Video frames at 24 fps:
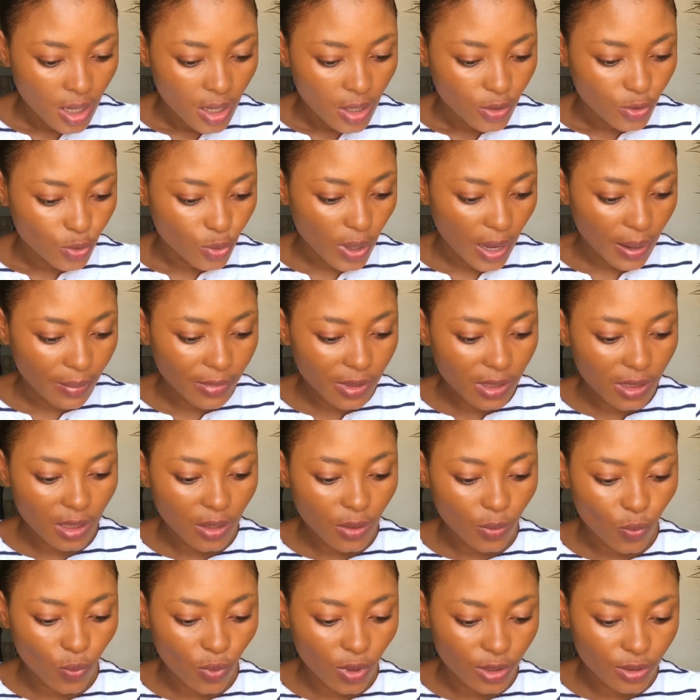So I'm
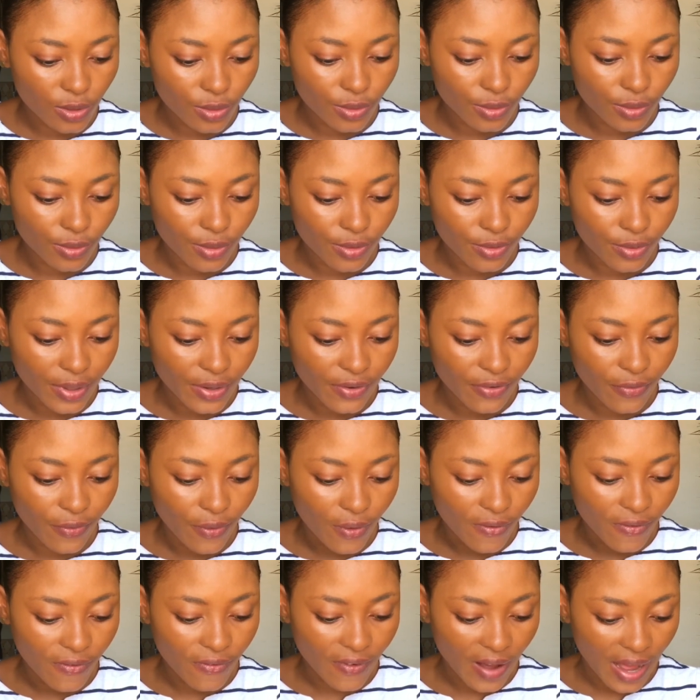seeing 1 2 3
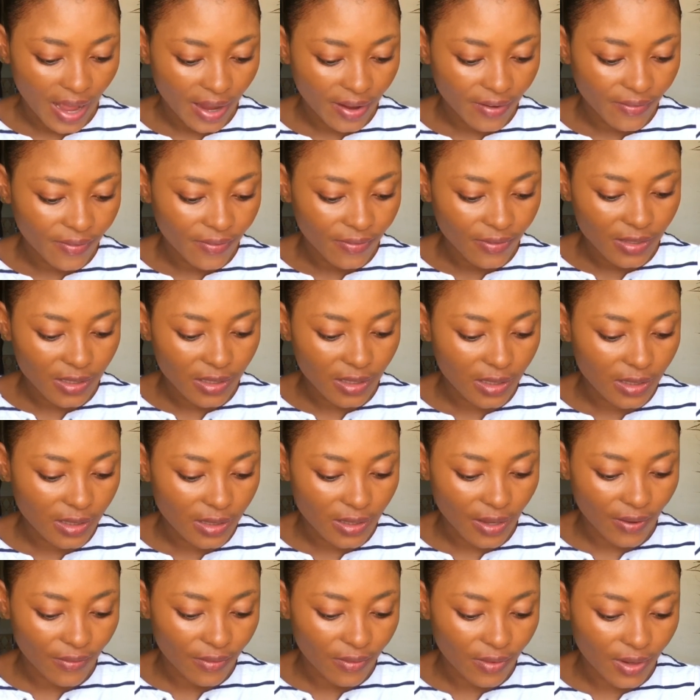4 5 6
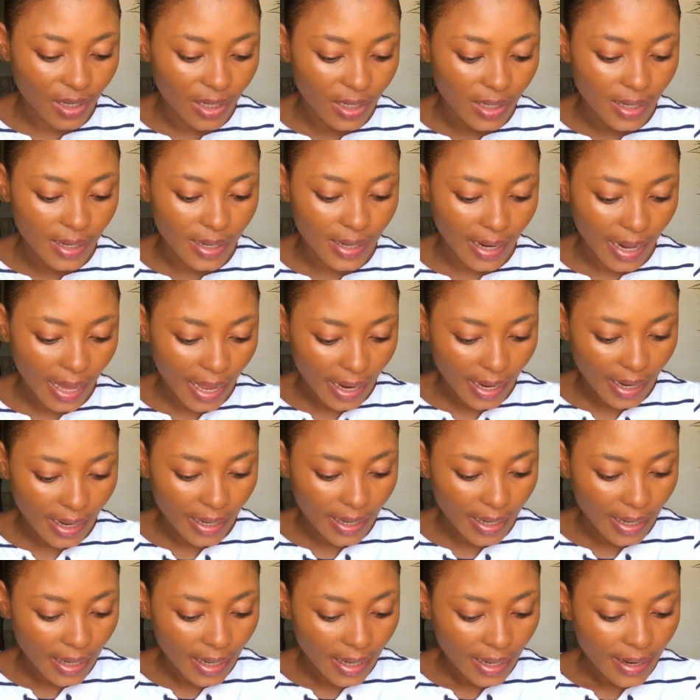7 8
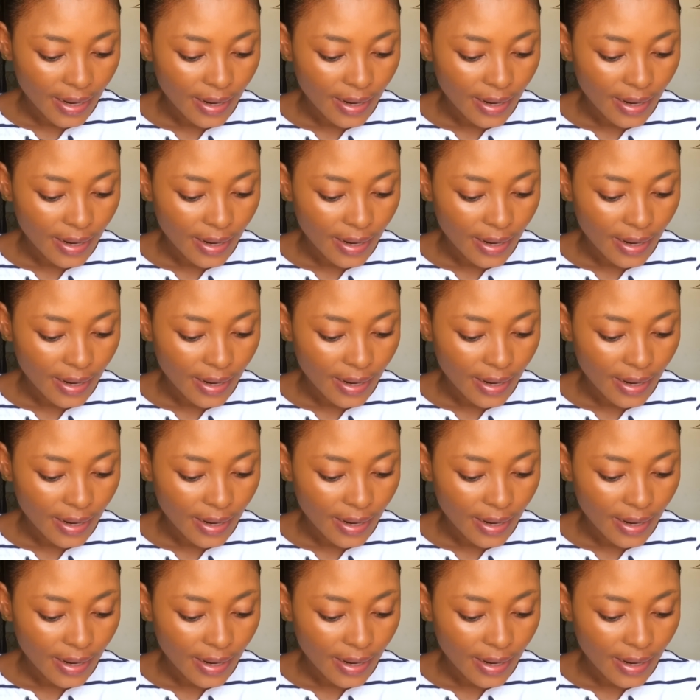9.